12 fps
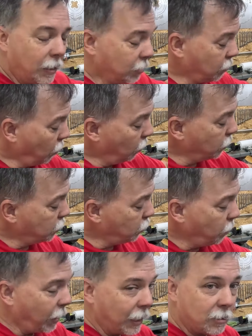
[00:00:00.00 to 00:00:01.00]
as long as
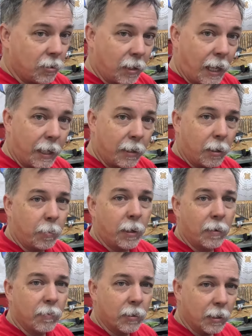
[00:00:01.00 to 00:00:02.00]
you match that up,
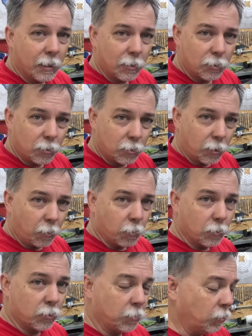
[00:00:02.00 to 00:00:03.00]
everything else should go
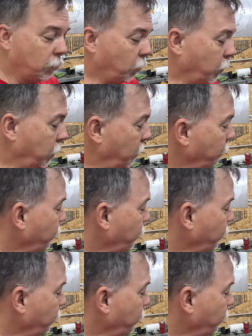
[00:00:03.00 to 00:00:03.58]
real smooth for you.